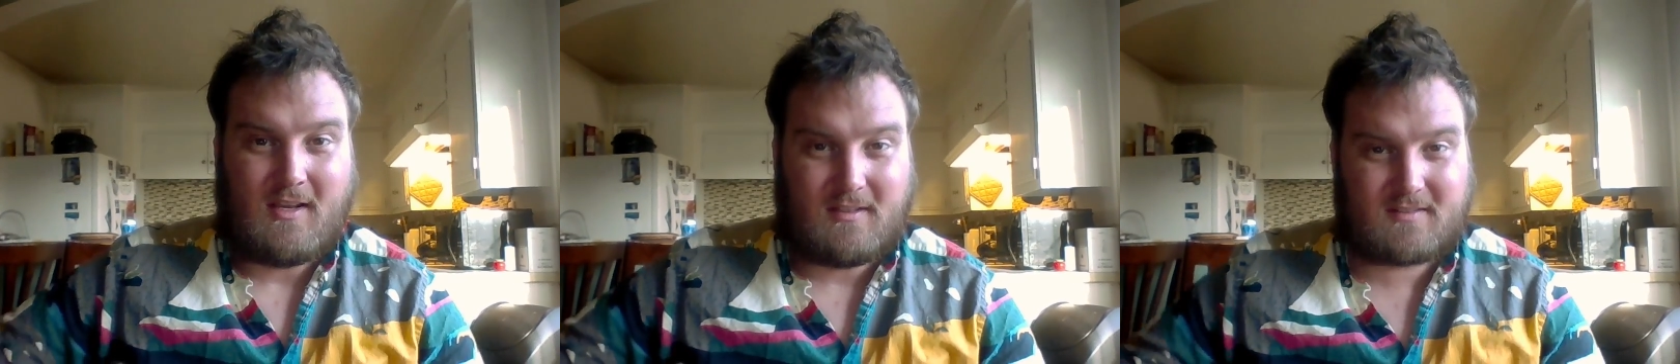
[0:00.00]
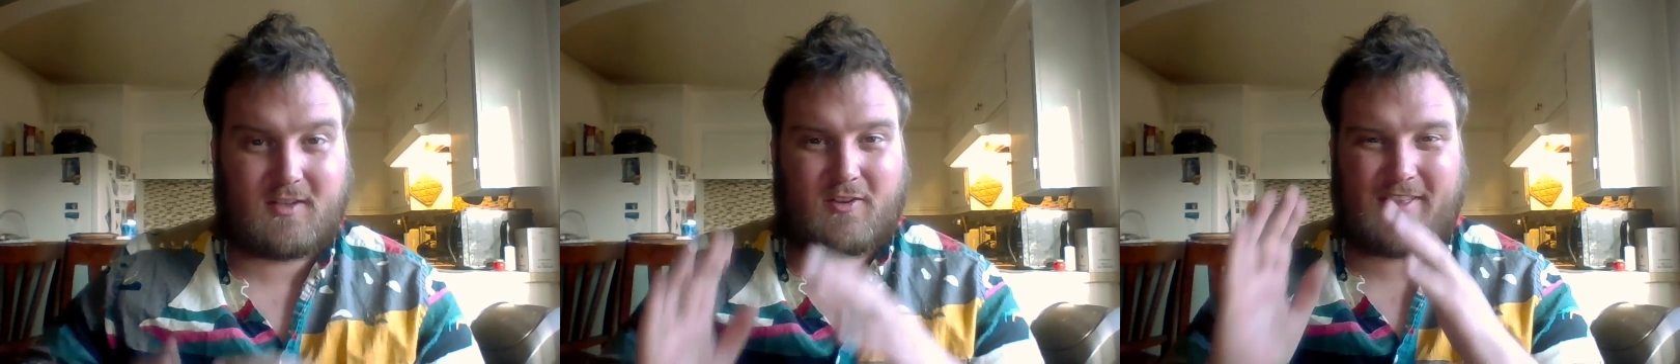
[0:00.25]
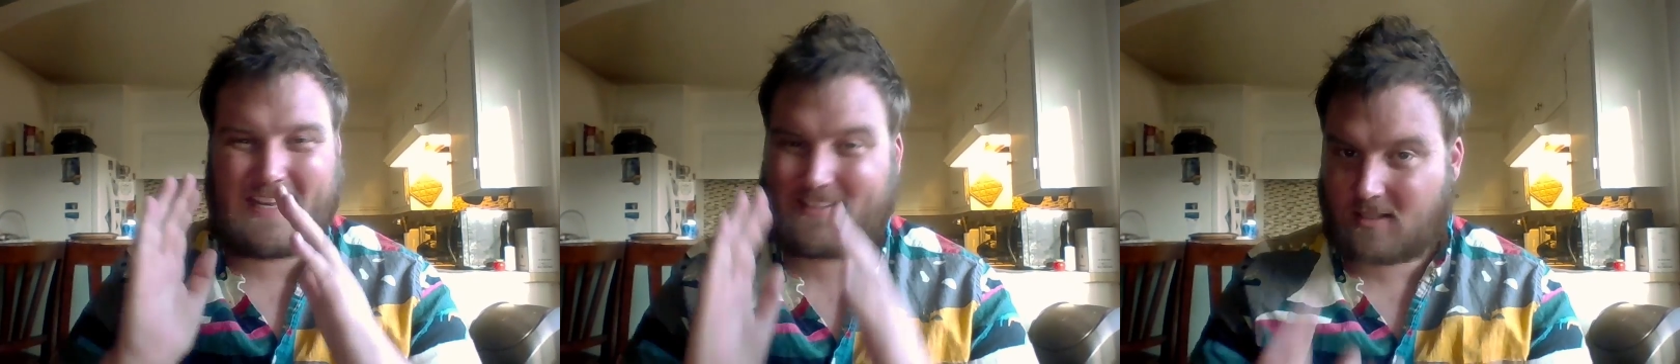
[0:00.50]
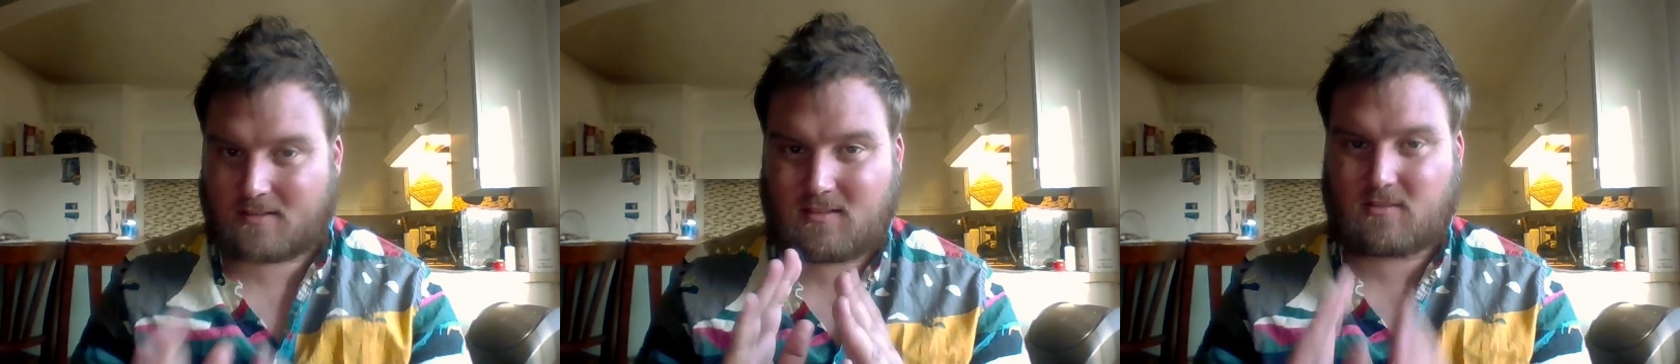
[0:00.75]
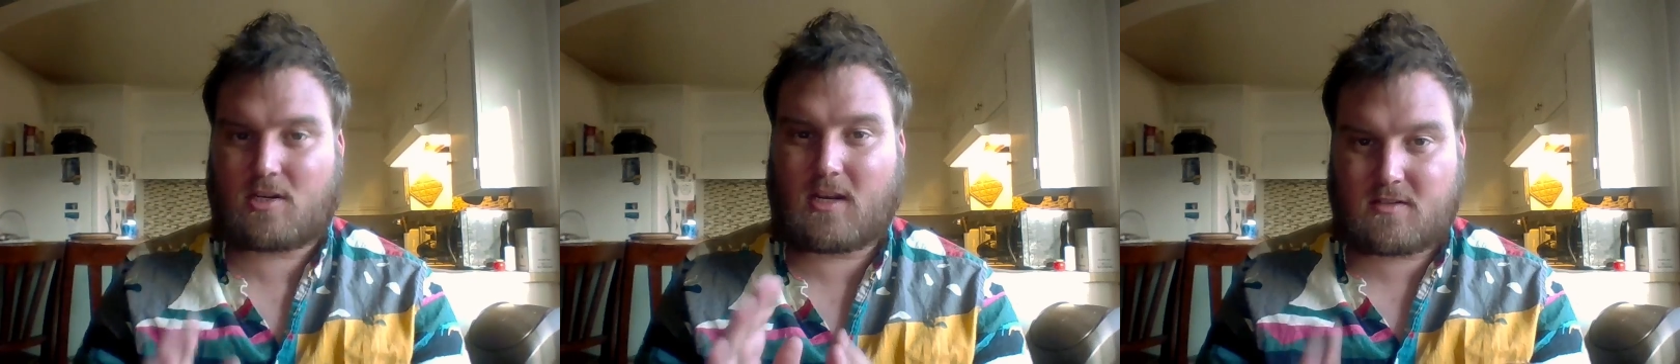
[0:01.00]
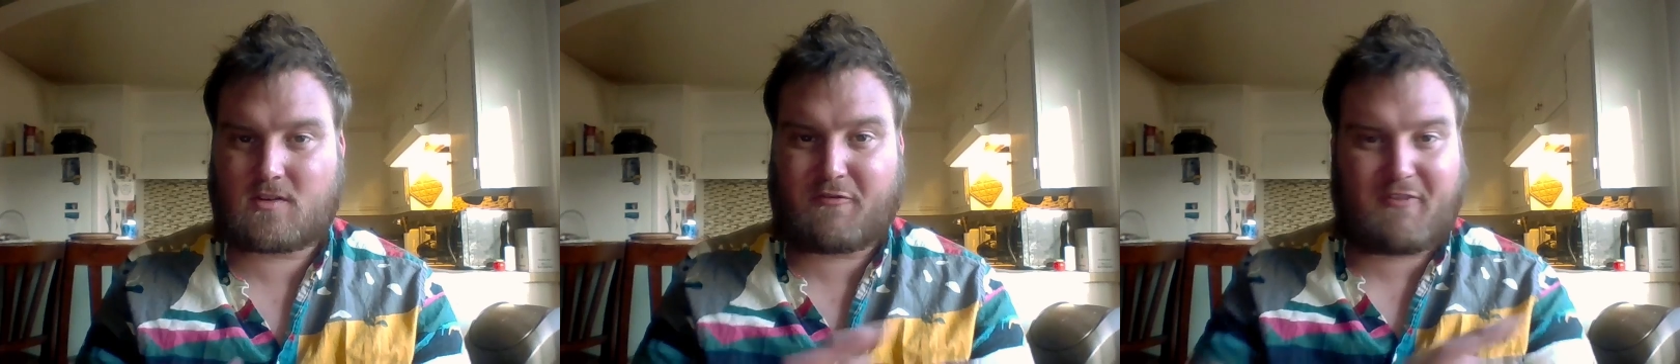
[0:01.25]
Still, that doesn't
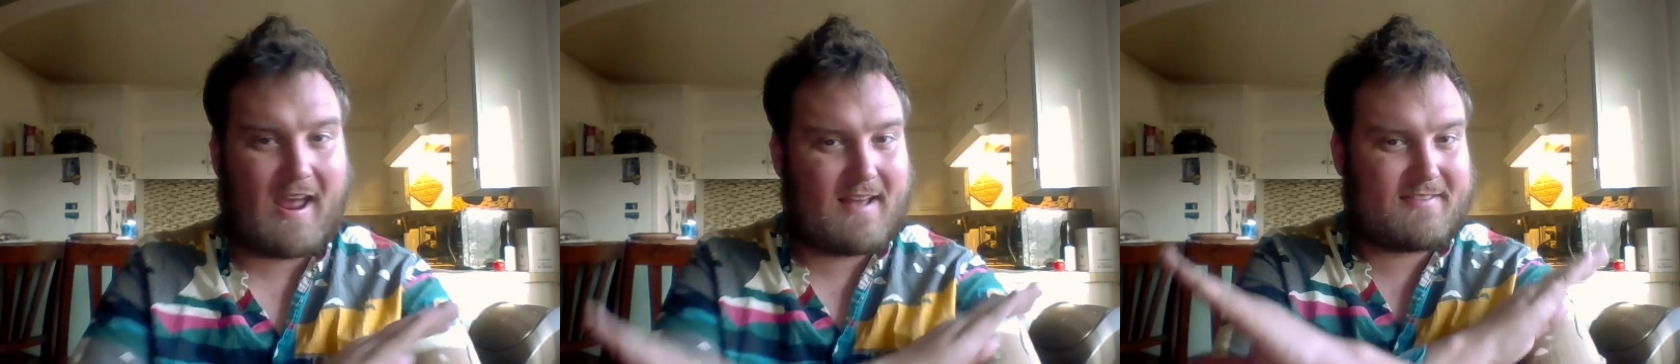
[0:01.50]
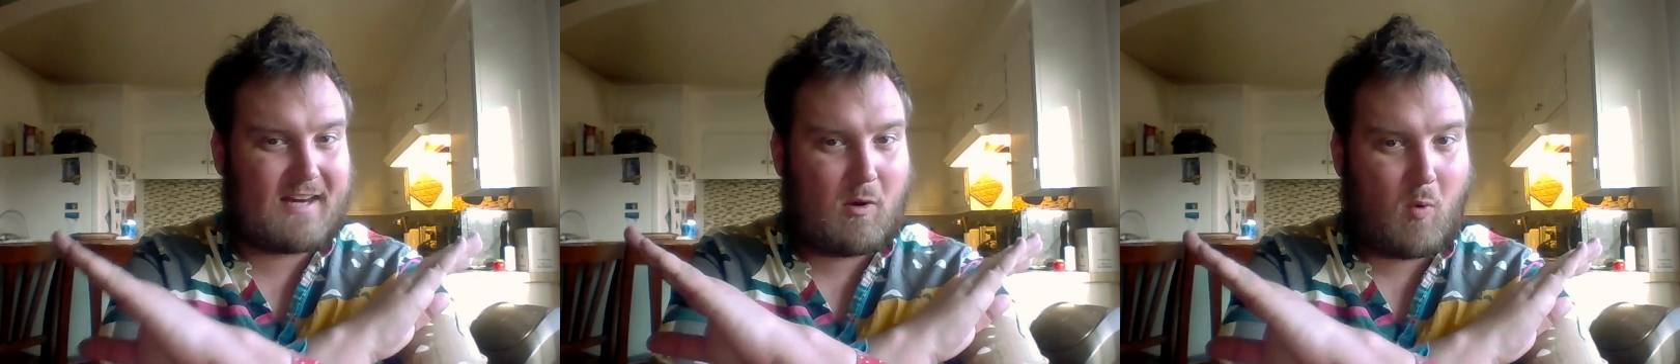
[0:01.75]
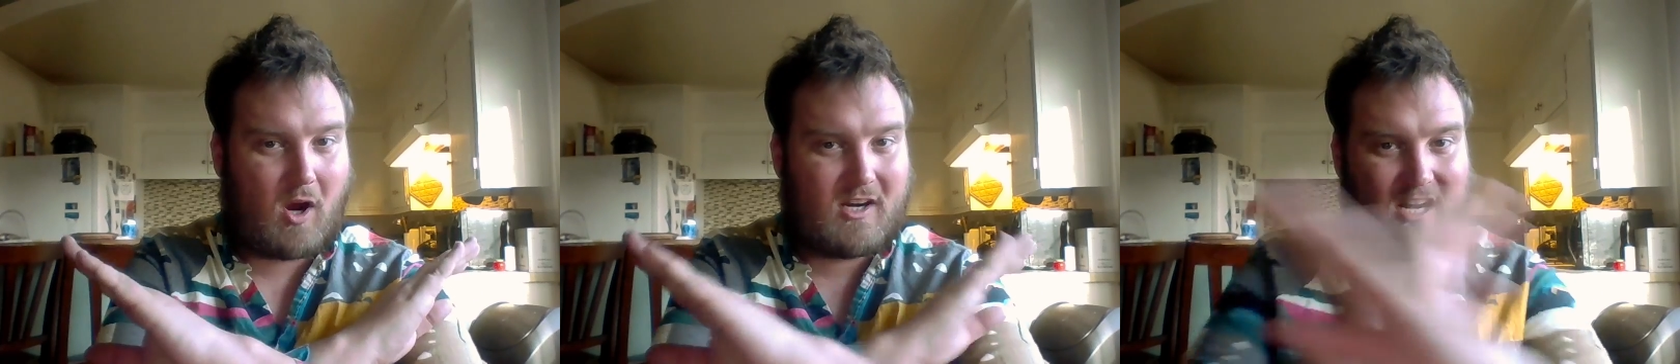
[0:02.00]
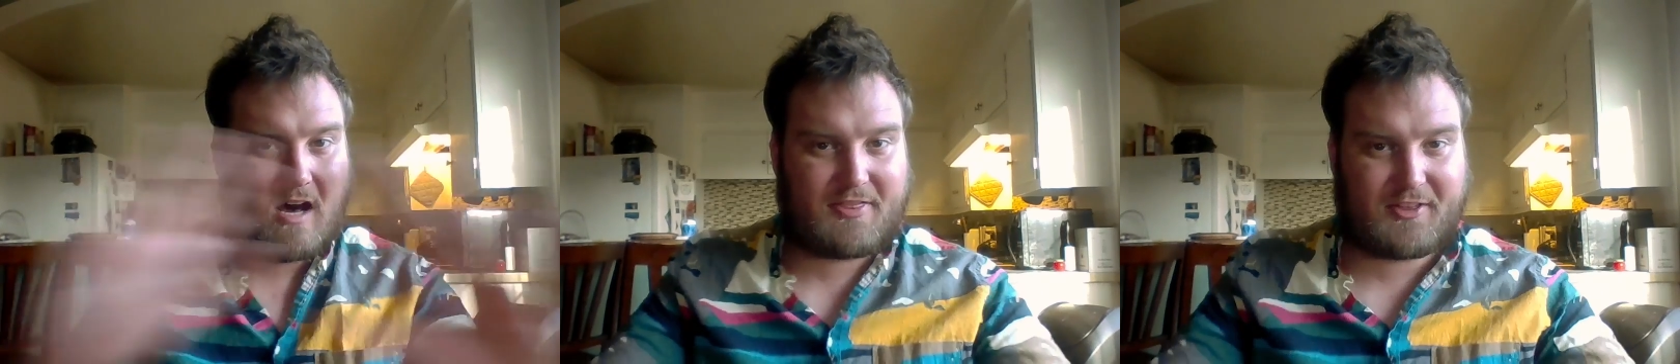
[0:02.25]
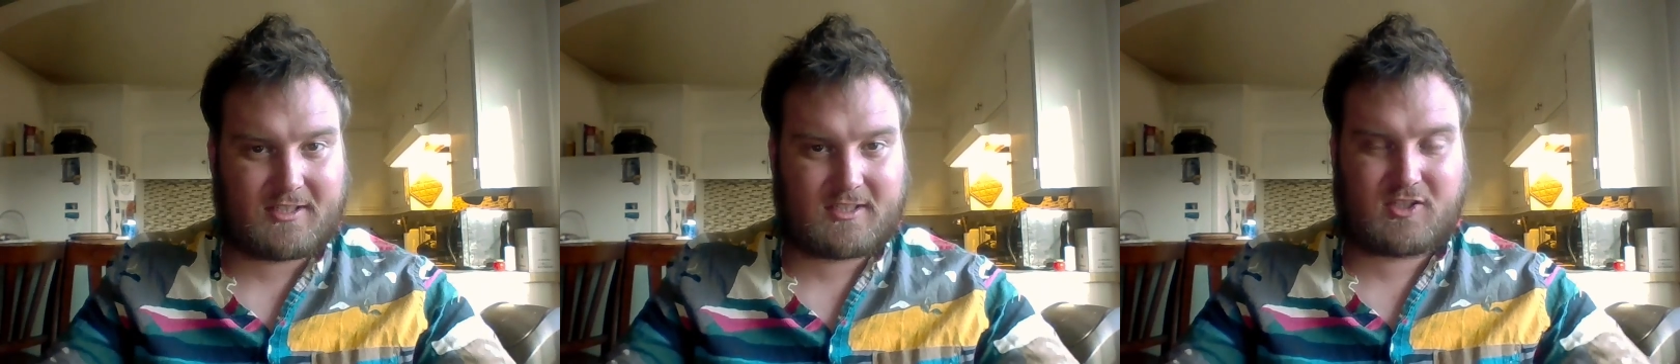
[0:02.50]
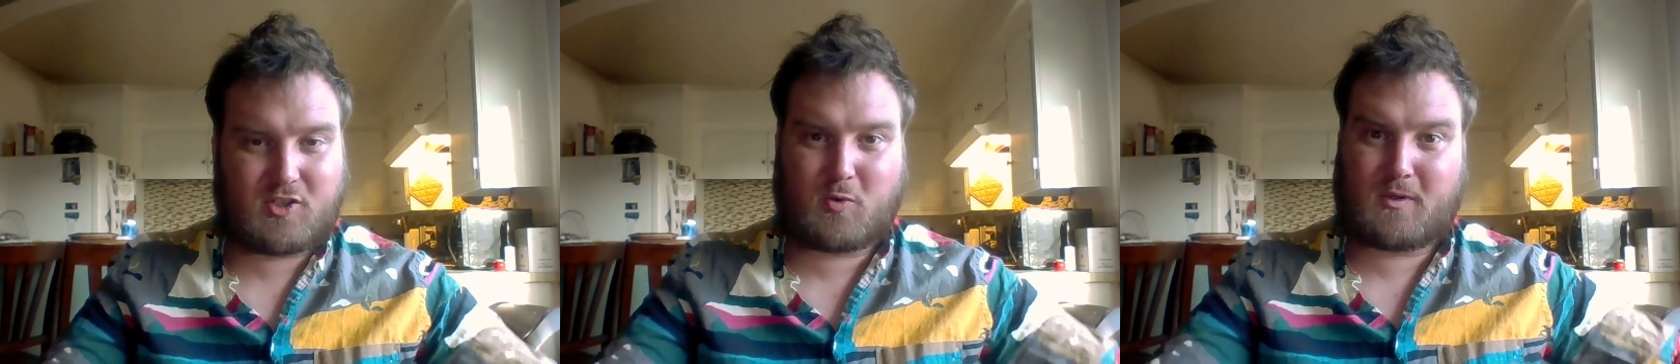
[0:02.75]
change the fact that I want nothing to
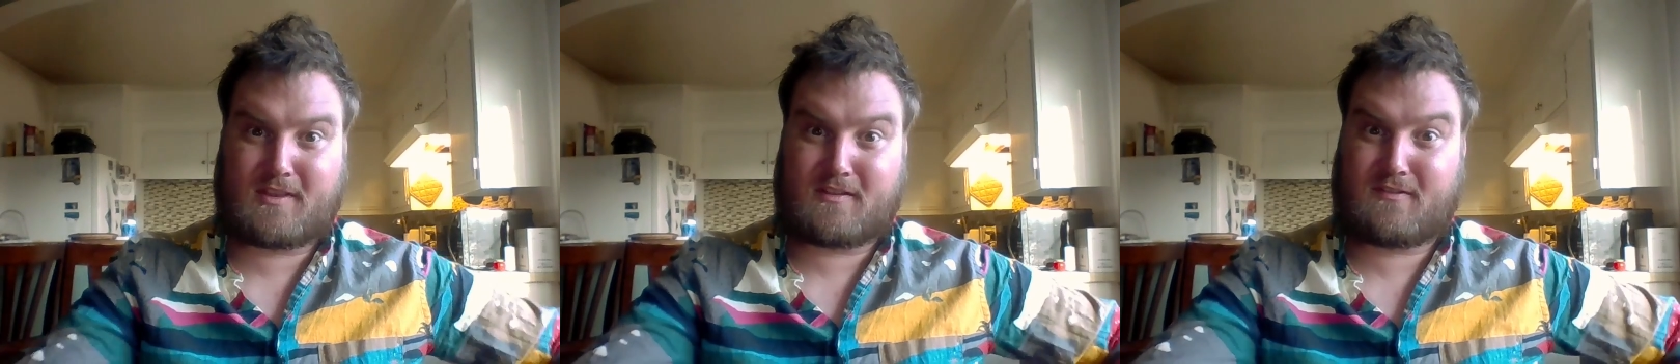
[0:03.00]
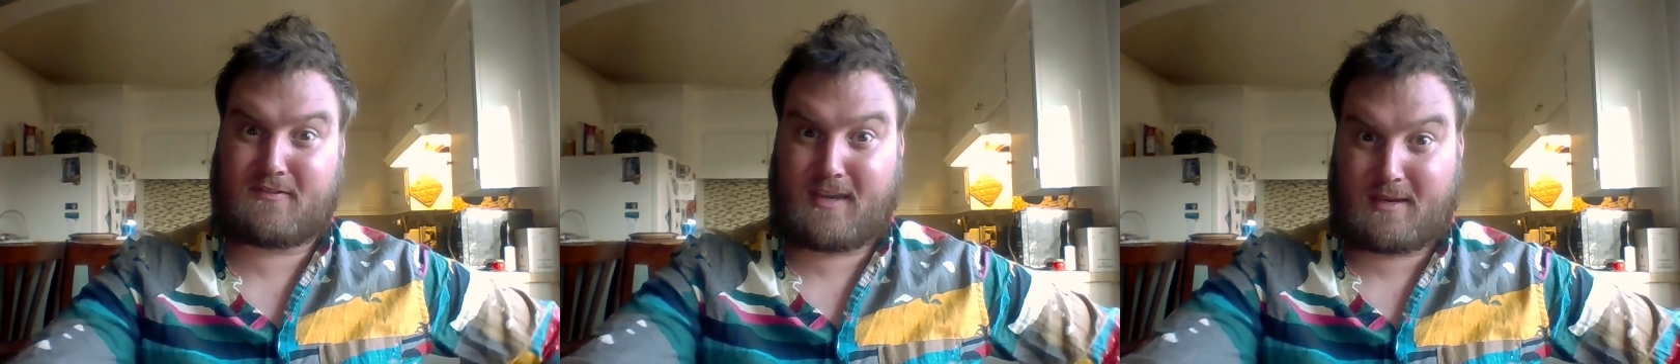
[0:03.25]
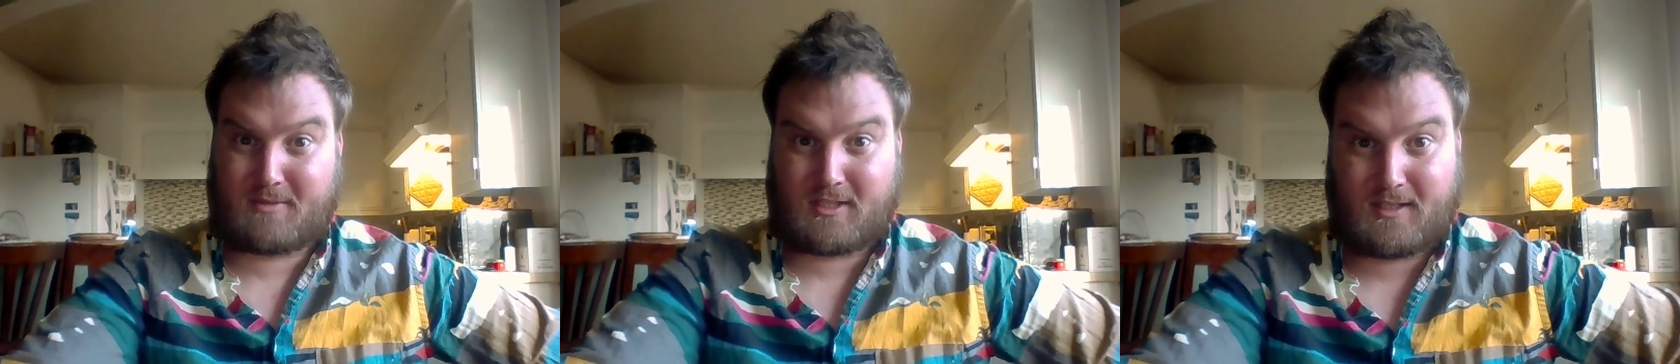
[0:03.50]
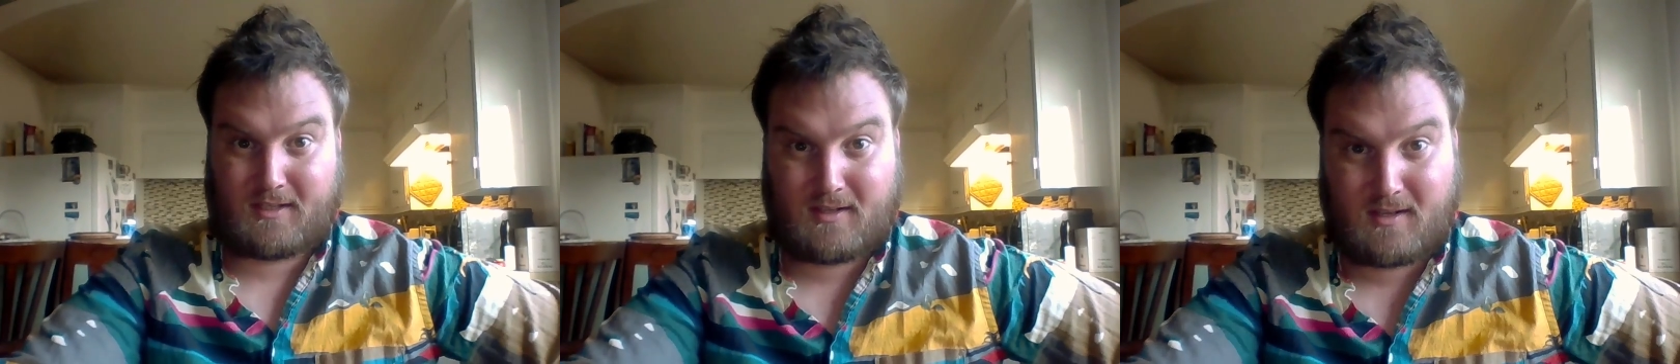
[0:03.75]
do with this family.